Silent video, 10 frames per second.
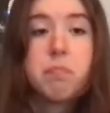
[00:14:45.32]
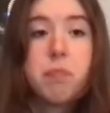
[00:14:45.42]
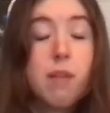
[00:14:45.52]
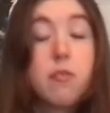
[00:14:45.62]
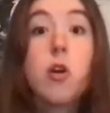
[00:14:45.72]

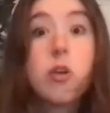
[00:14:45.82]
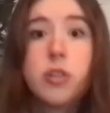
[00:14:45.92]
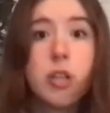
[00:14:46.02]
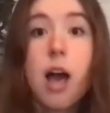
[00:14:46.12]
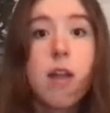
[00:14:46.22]
I've
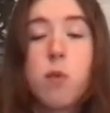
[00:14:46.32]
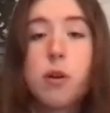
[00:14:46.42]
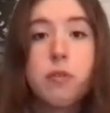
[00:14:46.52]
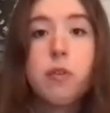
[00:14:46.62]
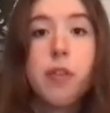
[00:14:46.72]
learned a lot of
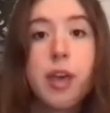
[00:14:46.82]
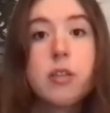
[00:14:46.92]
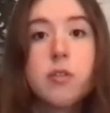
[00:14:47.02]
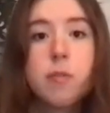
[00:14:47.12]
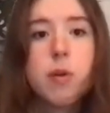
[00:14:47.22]
wonderful
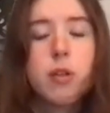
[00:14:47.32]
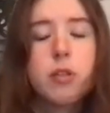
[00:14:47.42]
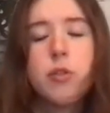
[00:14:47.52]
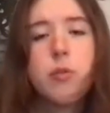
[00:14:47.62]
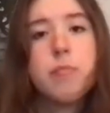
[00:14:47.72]
things from going
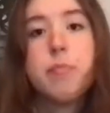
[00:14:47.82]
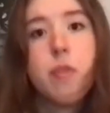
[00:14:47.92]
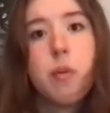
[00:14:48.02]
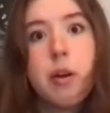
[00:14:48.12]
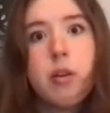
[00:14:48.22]
to
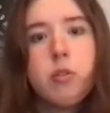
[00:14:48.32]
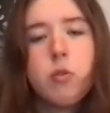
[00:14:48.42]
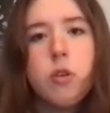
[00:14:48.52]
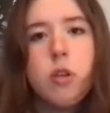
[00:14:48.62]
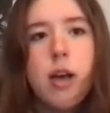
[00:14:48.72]
performing arts
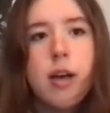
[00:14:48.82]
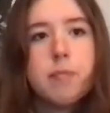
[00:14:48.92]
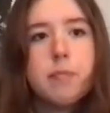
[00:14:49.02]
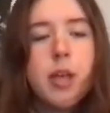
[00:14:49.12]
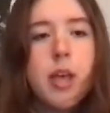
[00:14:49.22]
school.
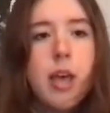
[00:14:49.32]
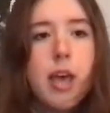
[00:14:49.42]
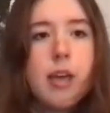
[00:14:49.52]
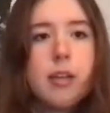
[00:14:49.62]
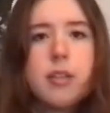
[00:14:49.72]

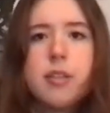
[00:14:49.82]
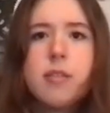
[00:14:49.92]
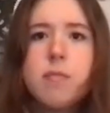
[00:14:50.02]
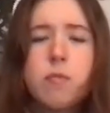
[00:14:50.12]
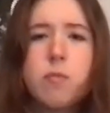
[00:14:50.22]
And
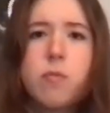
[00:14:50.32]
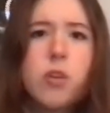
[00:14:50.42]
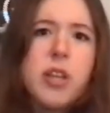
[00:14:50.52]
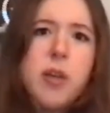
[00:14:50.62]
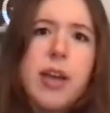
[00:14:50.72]
it's
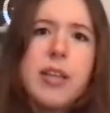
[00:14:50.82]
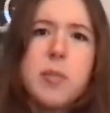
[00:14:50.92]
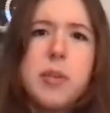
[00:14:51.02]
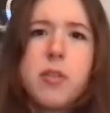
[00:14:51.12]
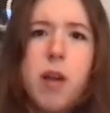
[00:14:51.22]
really great to
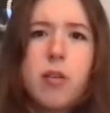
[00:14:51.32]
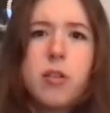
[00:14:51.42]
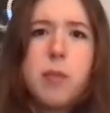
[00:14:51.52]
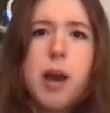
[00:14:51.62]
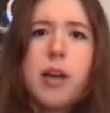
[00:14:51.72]
be
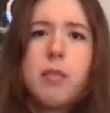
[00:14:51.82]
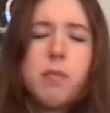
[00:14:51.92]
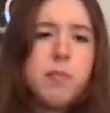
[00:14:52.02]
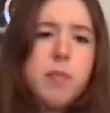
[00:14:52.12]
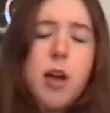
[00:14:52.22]
surrounded by
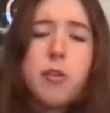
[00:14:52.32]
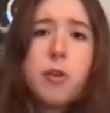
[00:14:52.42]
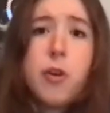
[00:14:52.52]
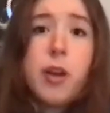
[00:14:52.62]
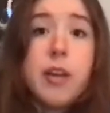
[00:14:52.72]
other
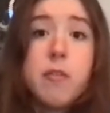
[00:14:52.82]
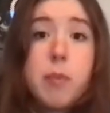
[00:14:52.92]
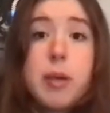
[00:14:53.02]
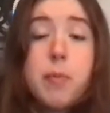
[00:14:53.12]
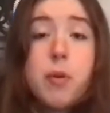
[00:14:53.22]
creative
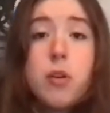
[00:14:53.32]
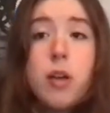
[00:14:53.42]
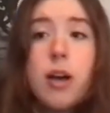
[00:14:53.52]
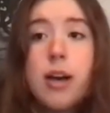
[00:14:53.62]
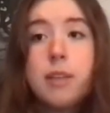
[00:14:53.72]

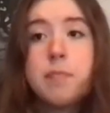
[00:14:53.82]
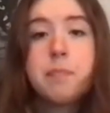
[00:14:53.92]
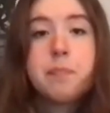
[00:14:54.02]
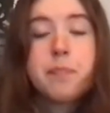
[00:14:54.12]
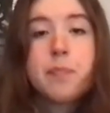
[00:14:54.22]
people.
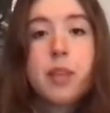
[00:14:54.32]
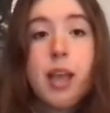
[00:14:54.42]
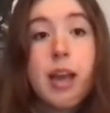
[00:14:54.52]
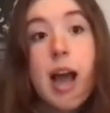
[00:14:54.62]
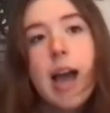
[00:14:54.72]
And
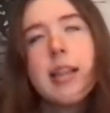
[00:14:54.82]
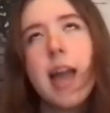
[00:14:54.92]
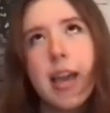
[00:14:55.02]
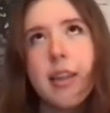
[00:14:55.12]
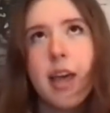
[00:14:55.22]
I
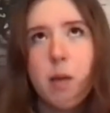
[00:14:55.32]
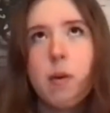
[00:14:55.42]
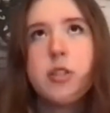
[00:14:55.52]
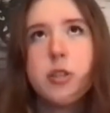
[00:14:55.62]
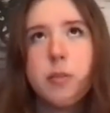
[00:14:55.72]
like that I
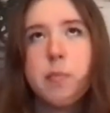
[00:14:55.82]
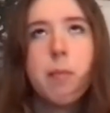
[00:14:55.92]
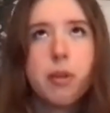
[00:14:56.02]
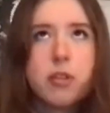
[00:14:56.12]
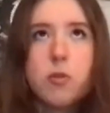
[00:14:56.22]
went to
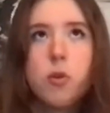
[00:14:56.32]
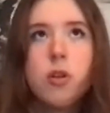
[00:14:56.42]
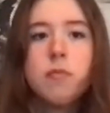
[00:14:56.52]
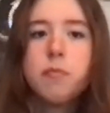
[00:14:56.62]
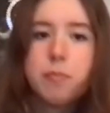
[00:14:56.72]
public
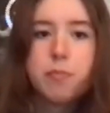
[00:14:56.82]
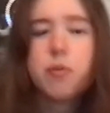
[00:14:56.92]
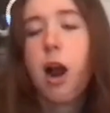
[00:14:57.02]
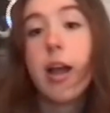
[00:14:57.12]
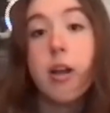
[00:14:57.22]
school
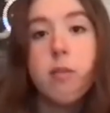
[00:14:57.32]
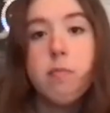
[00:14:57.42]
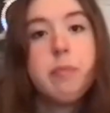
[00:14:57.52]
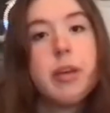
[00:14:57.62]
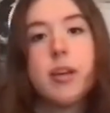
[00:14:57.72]
prior
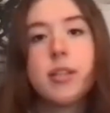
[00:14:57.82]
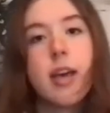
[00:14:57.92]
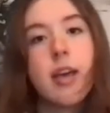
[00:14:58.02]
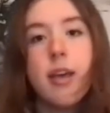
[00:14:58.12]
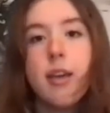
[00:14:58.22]
because
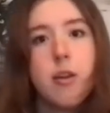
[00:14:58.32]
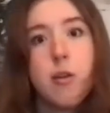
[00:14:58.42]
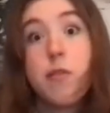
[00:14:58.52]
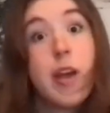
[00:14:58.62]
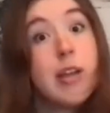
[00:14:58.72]

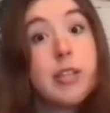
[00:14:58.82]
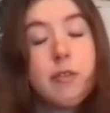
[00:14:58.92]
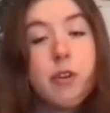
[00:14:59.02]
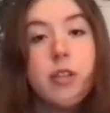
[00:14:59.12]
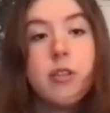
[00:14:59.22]
they're very
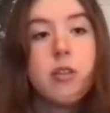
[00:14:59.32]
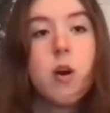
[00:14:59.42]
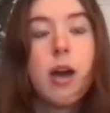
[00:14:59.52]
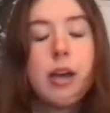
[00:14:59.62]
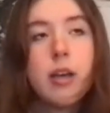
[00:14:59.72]
different.
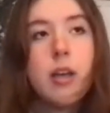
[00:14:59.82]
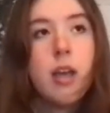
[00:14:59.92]
So I